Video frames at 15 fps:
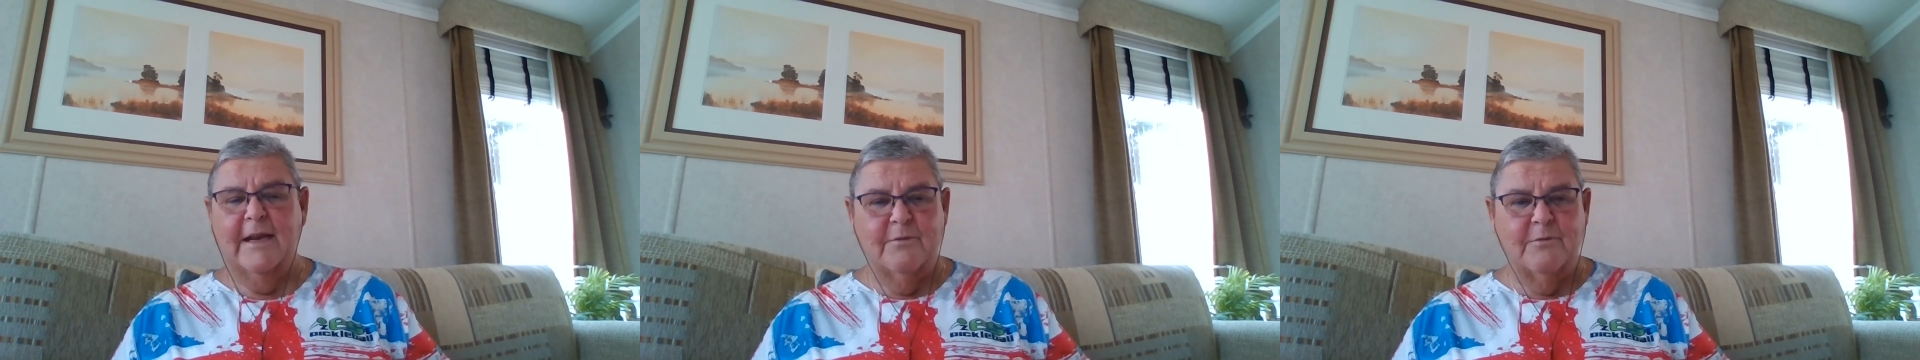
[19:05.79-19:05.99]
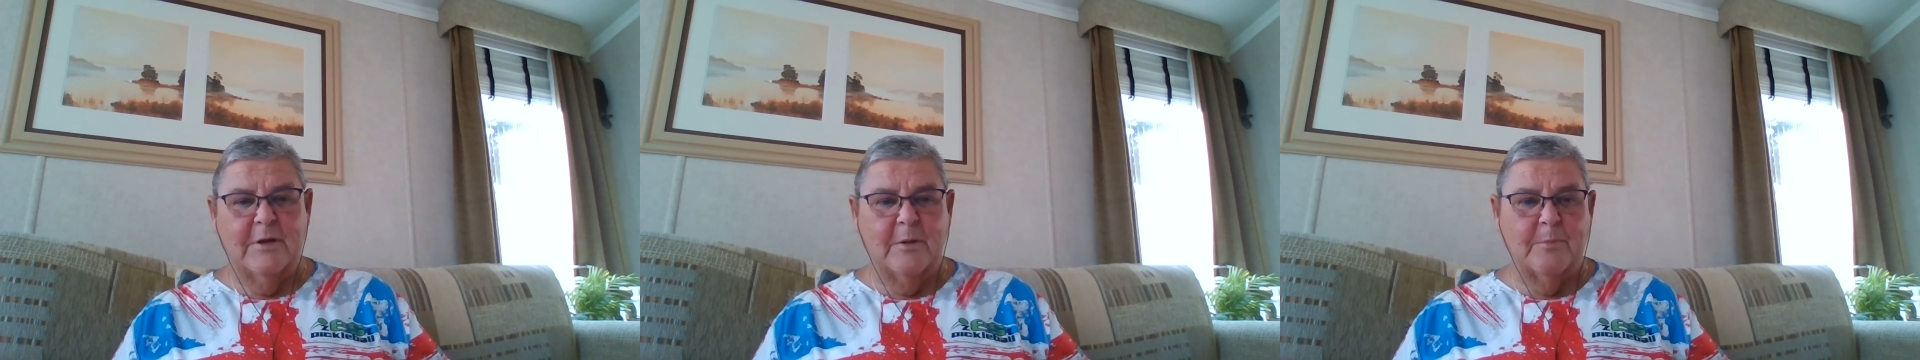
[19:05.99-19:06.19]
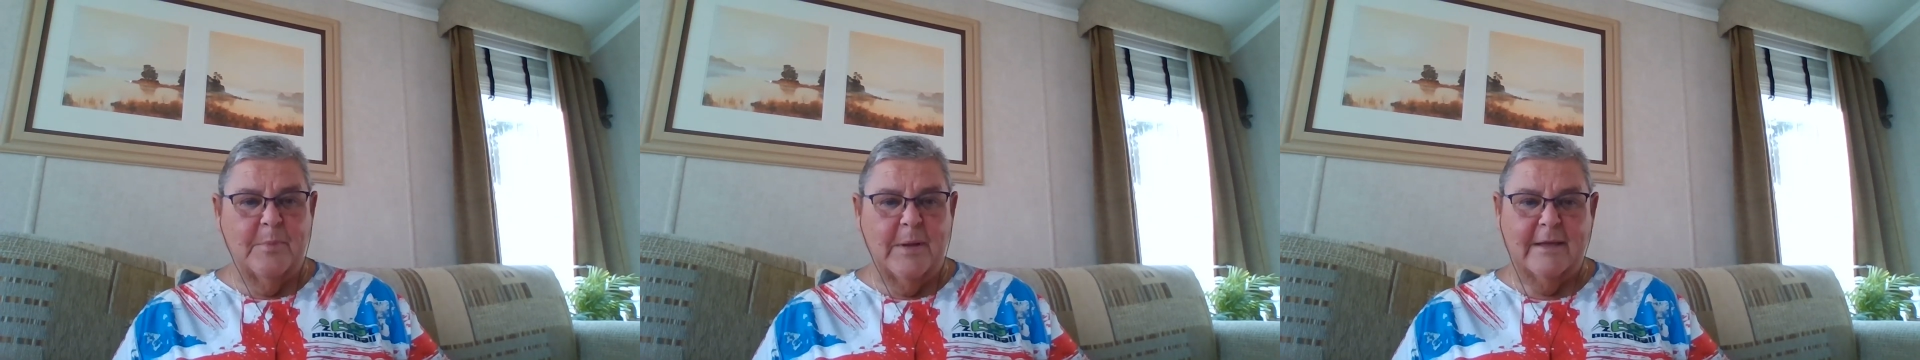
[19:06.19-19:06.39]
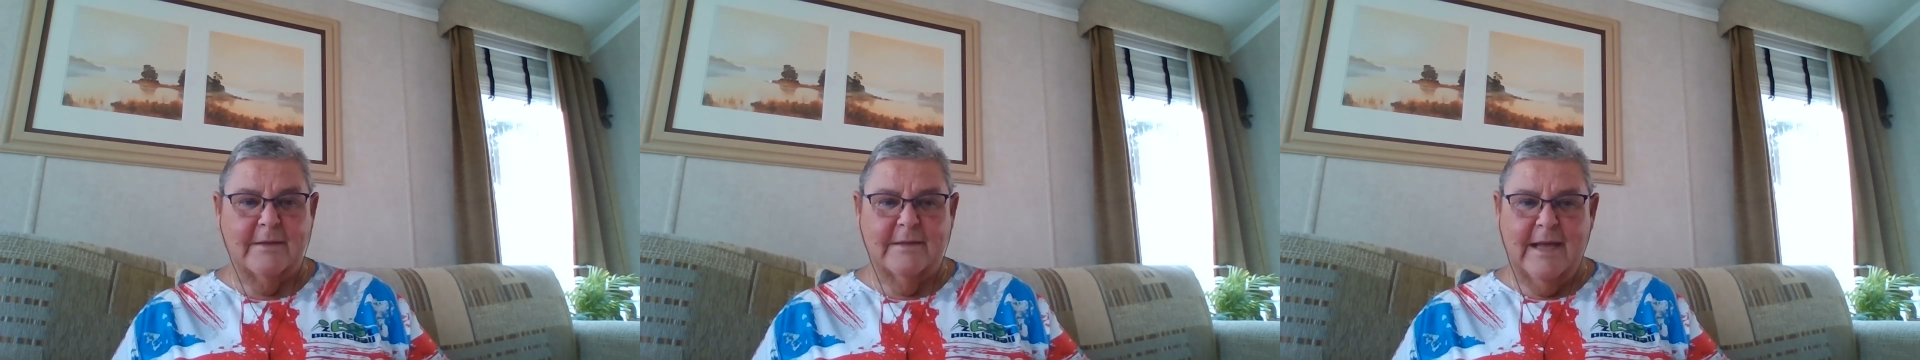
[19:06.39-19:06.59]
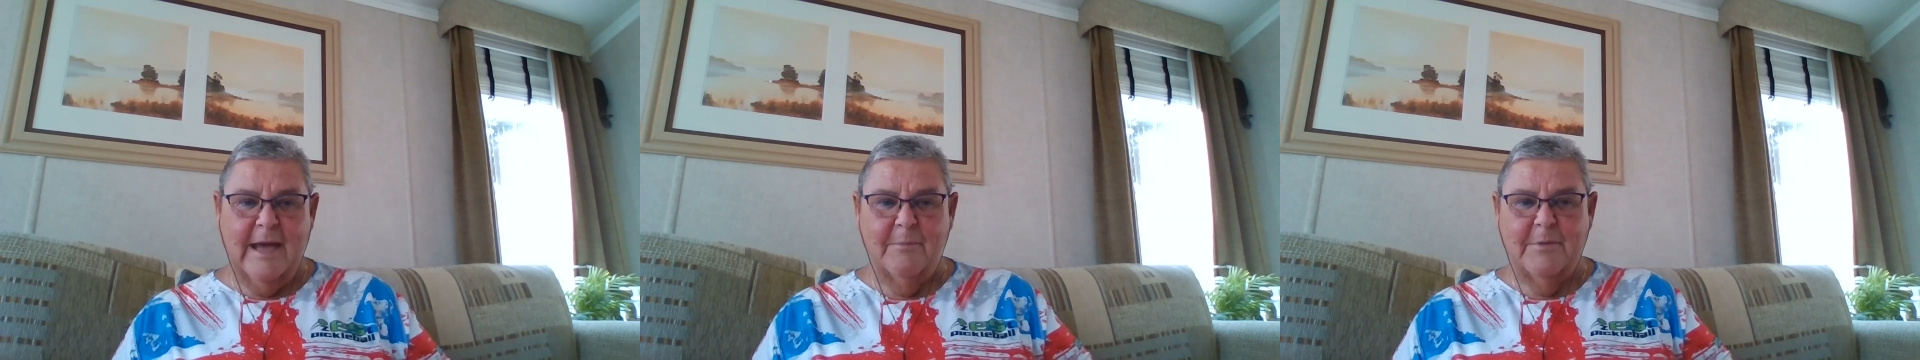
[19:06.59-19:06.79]
had a real
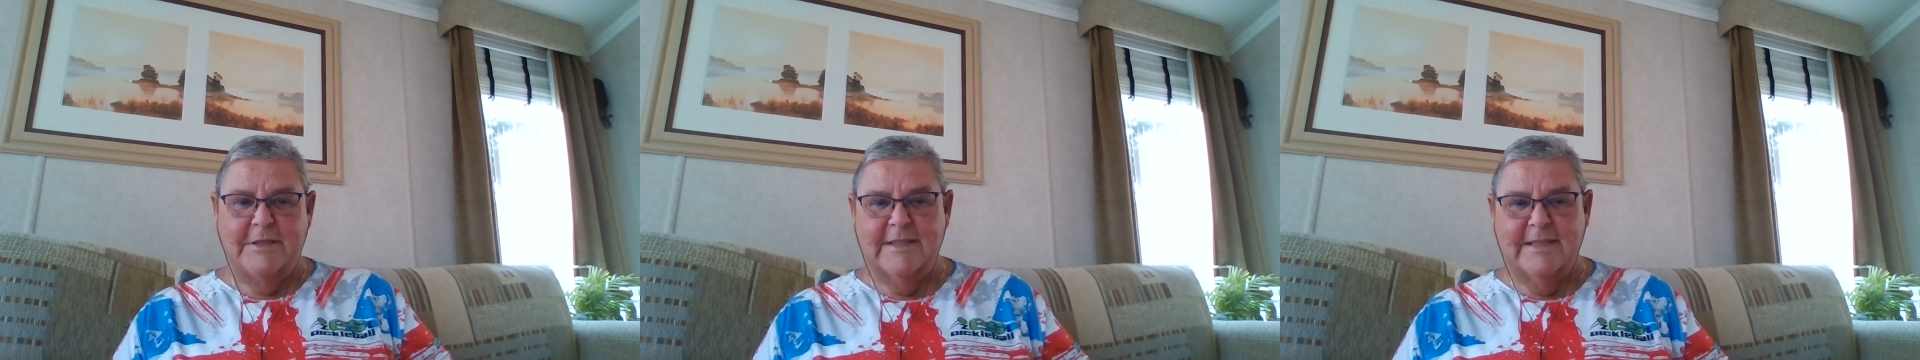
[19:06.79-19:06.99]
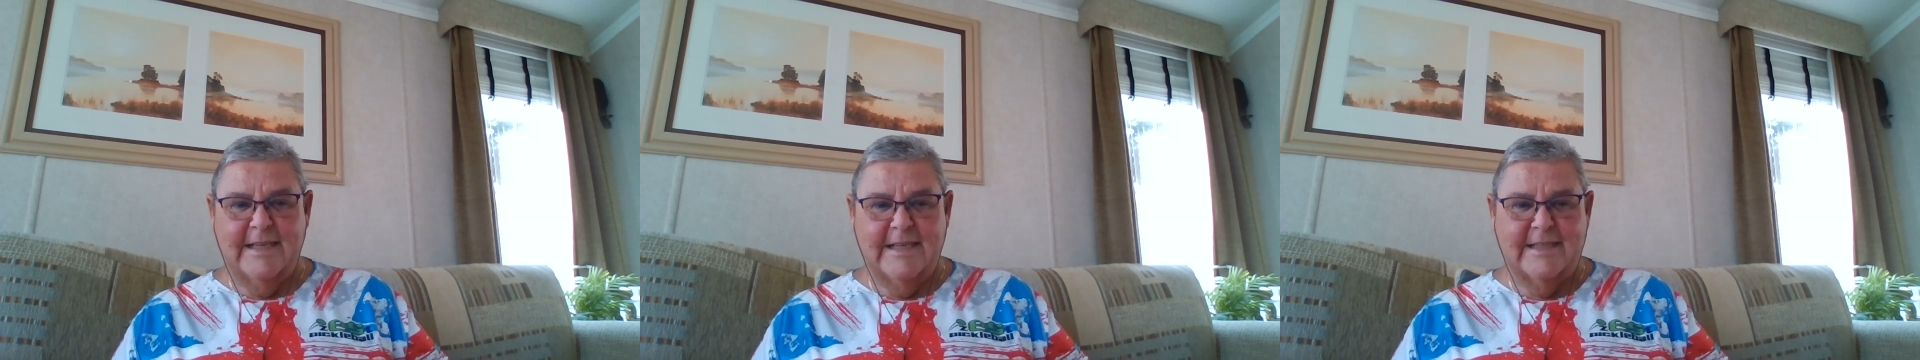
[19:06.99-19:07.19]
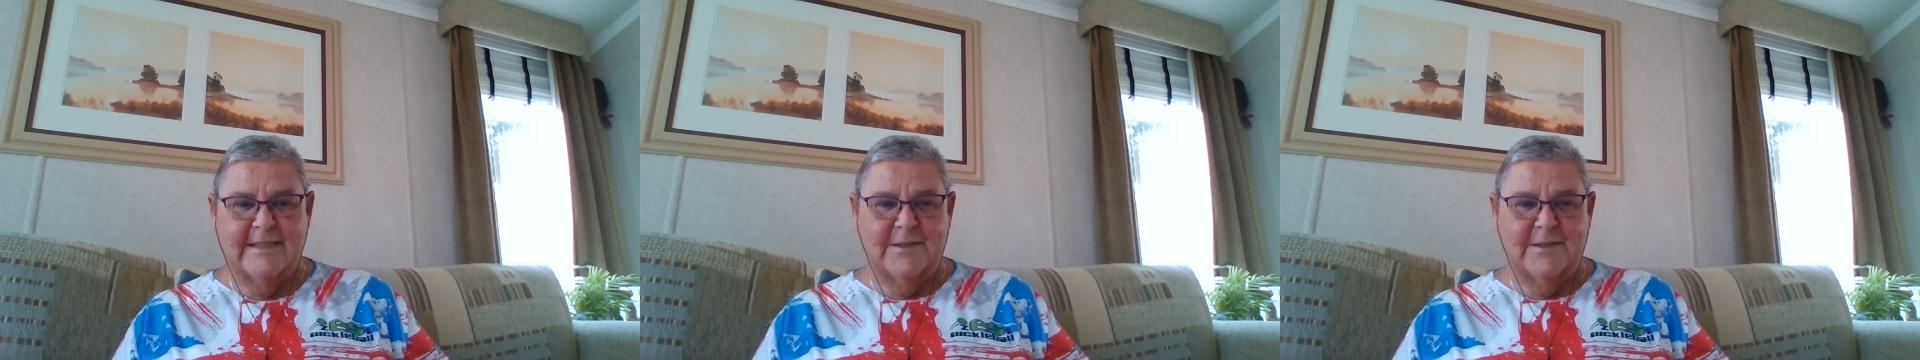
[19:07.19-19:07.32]
bad habit